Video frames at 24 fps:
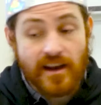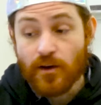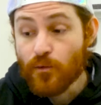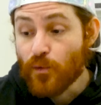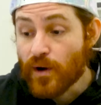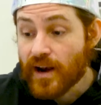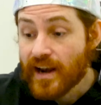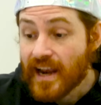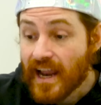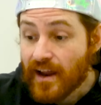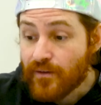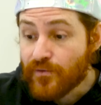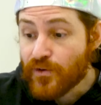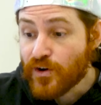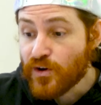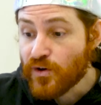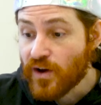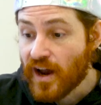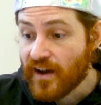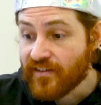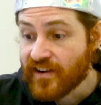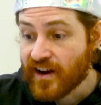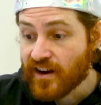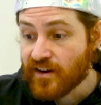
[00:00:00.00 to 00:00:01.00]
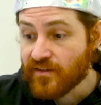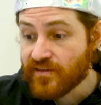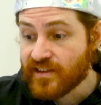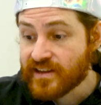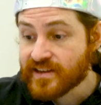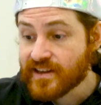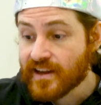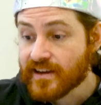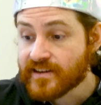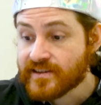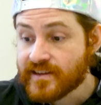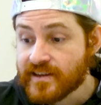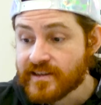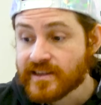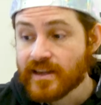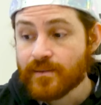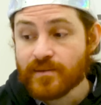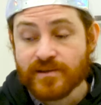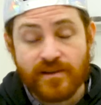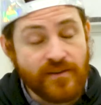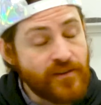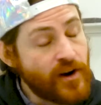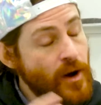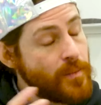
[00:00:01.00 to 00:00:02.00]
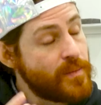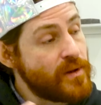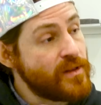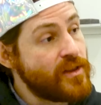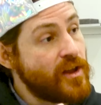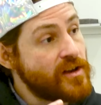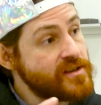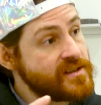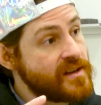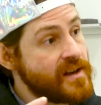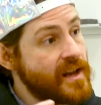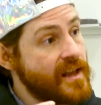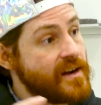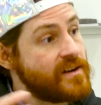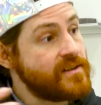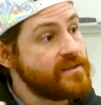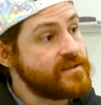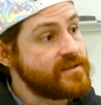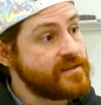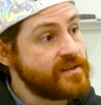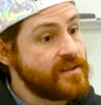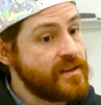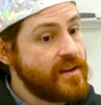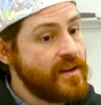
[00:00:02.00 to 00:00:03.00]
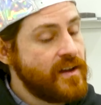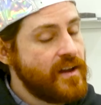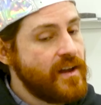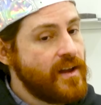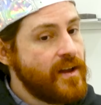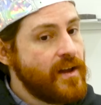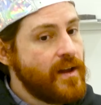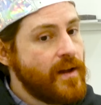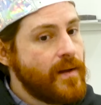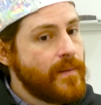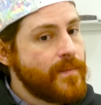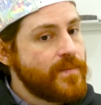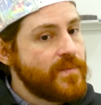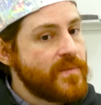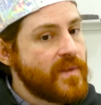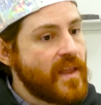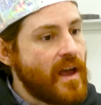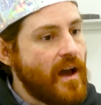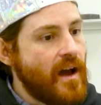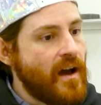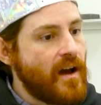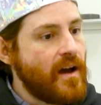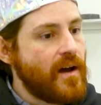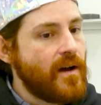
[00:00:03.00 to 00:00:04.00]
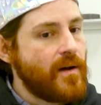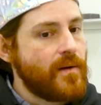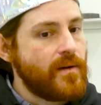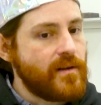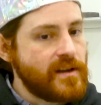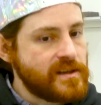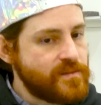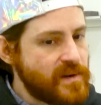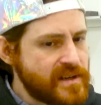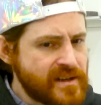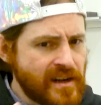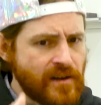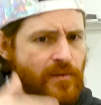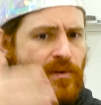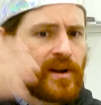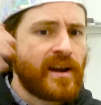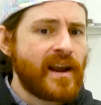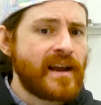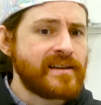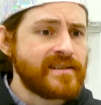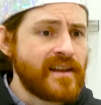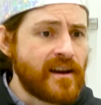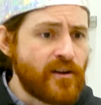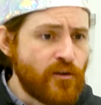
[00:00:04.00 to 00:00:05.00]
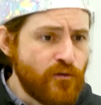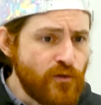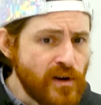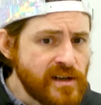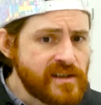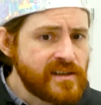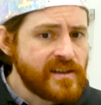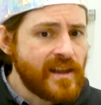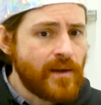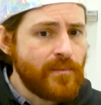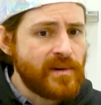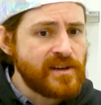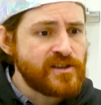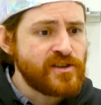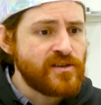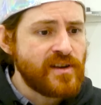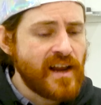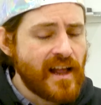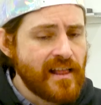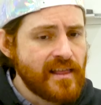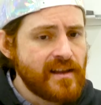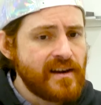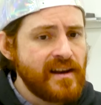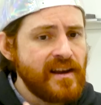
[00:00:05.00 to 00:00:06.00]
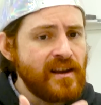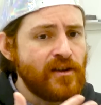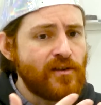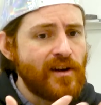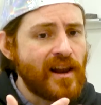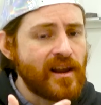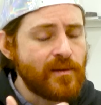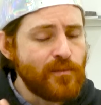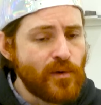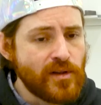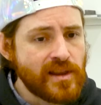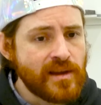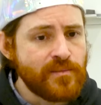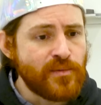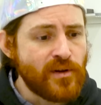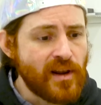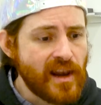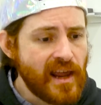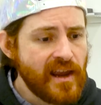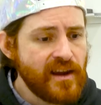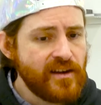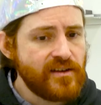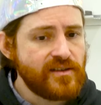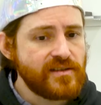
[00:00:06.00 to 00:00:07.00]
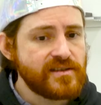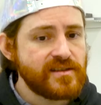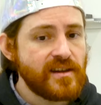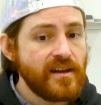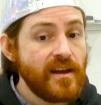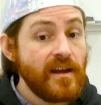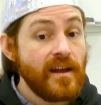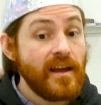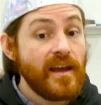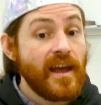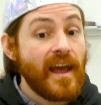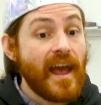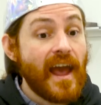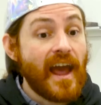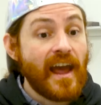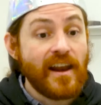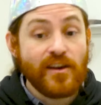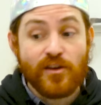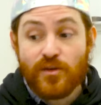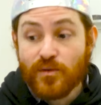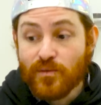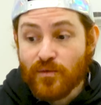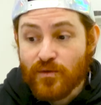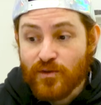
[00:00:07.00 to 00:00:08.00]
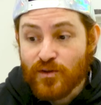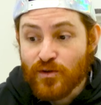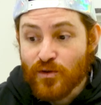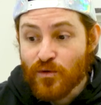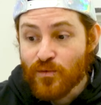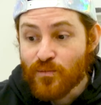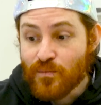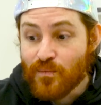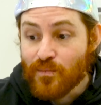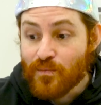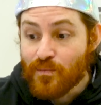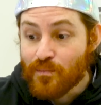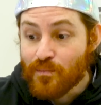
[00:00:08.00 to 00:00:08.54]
It's like whenever you have kind of these like systems of coupled oscillators, especially when it has like rich dimensionality or like multiple layers, and you